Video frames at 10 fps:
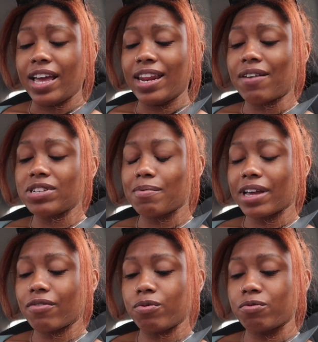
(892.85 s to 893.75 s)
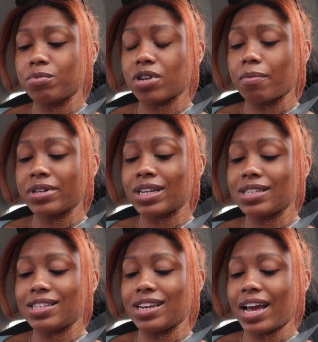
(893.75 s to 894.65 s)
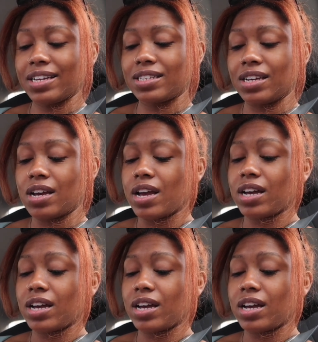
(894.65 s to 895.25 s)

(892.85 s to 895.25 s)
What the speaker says: And every time I get food from Starbucks, it's nasty.